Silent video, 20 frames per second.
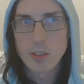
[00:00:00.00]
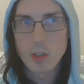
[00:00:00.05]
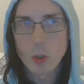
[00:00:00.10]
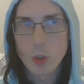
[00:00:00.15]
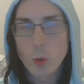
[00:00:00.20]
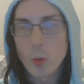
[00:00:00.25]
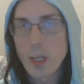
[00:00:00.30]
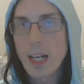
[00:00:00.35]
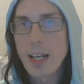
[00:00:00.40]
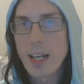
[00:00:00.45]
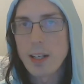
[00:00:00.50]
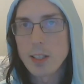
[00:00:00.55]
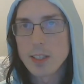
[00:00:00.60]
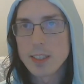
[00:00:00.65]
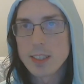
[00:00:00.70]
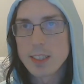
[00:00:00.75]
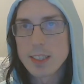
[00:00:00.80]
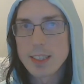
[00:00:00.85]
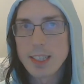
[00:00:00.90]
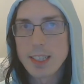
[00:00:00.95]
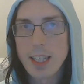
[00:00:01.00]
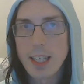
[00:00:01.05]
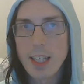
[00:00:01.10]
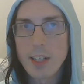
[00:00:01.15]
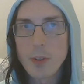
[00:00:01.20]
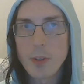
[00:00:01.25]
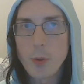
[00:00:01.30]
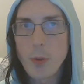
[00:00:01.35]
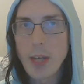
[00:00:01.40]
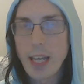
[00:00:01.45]
crowds,
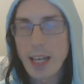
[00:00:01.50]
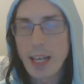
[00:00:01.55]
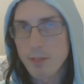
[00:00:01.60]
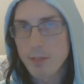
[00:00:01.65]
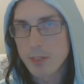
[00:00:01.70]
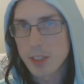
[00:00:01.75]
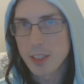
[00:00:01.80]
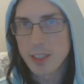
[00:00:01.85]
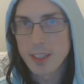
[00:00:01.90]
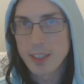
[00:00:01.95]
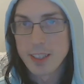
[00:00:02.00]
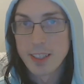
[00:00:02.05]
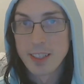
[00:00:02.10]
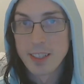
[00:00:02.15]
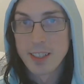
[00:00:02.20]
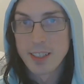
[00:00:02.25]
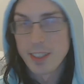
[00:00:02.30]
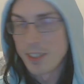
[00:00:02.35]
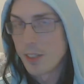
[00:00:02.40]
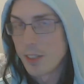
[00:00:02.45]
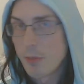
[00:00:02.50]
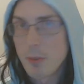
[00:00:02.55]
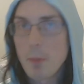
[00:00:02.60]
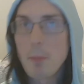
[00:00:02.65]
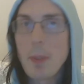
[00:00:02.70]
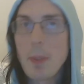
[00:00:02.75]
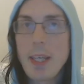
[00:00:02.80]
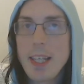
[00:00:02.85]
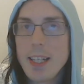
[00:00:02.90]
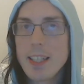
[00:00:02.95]
and you have to
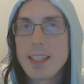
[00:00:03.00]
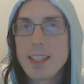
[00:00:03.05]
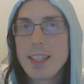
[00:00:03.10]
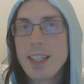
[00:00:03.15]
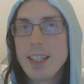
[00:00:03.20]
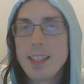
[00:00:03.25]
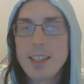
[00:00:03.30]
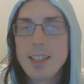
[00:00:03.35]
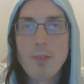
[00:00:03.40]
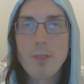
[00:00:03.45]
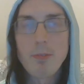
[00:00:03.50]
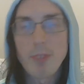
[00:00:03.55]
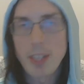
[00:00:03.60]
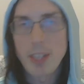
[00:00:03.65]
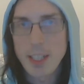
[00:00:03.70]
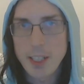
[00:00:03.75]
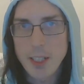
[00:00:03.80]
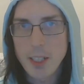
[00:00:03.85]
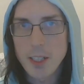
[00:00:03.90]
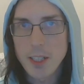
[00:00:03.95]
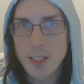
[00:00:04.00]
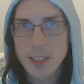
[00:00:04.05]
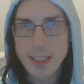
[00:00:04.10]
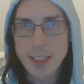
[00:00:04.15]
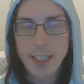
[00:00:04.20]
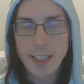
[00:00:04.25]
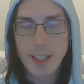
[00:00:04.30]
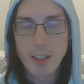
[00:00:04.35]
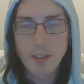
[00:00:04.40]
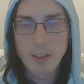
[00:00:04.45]
repeatedly defend
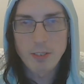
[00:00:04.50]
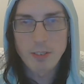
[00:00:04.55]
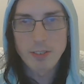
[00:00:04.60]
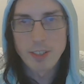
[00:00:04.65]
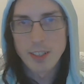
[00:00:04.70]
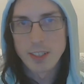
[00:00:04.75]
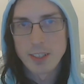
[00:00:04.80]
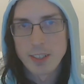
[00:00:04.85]
yourself